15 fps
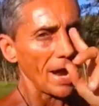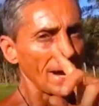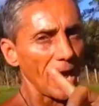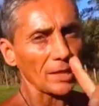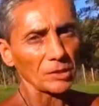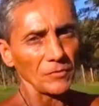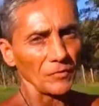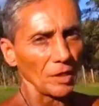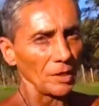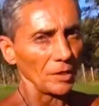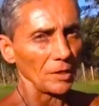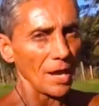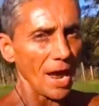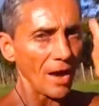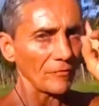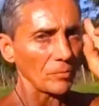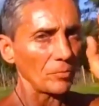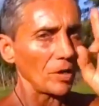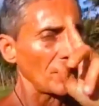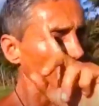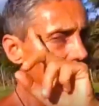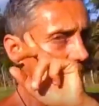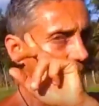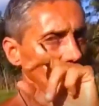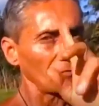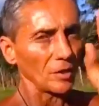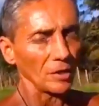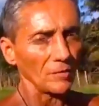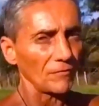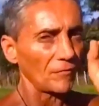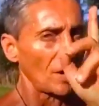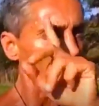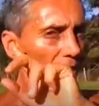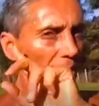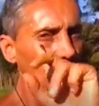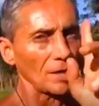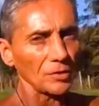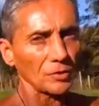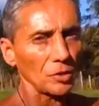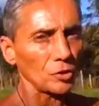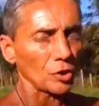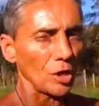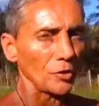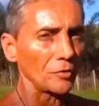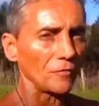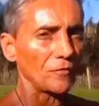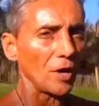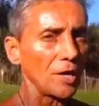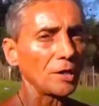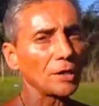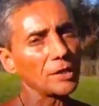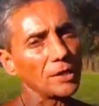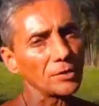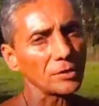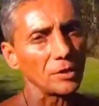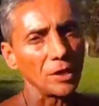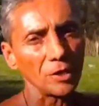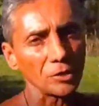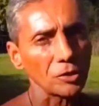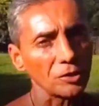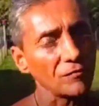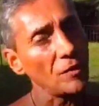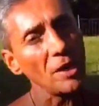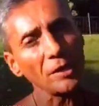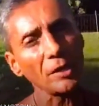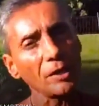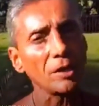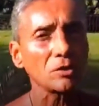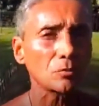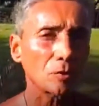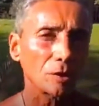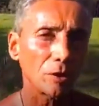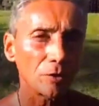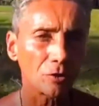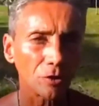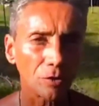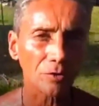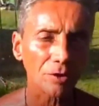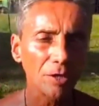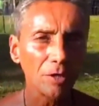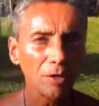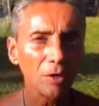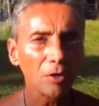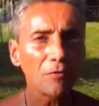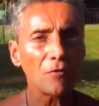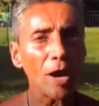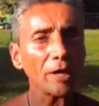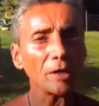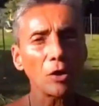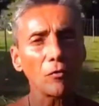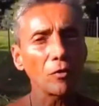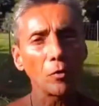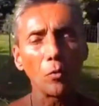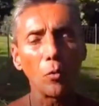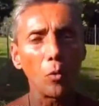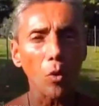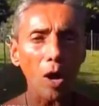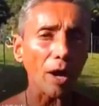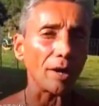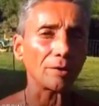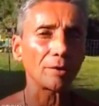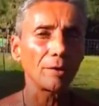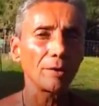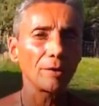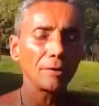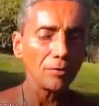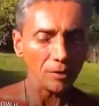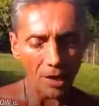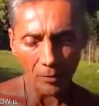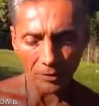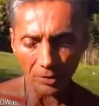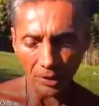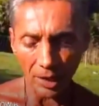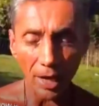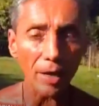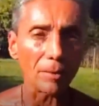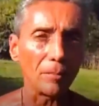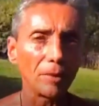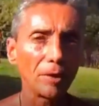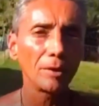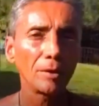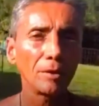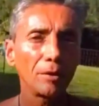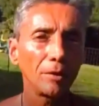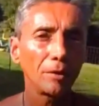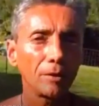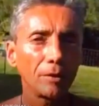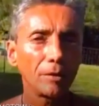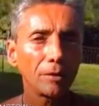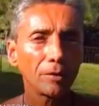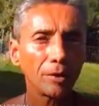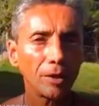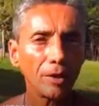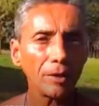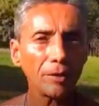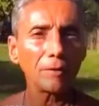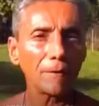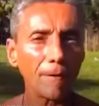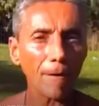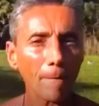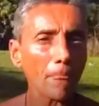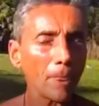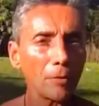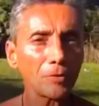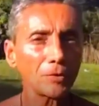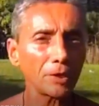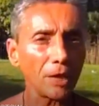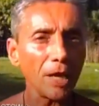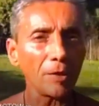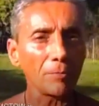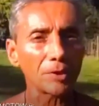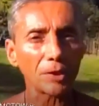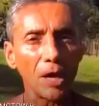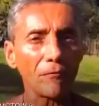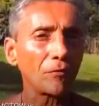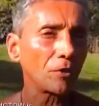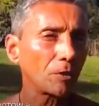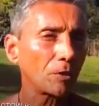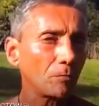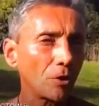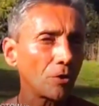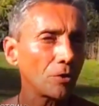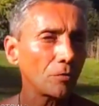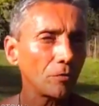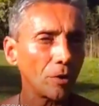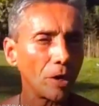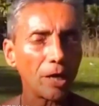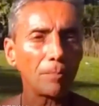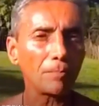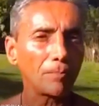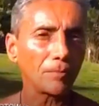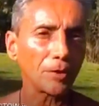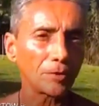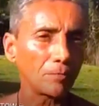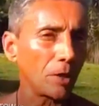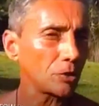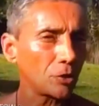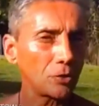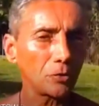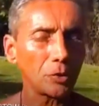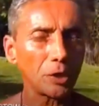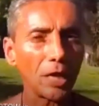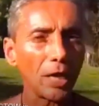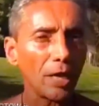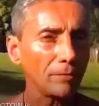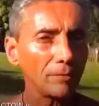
activated, half a brain activated, fighting against each other, fighting against nations, fighting against religions, fighting over what? Well, that was the game. Okay? that was the game. Suffering, murder, rape, as much as you can,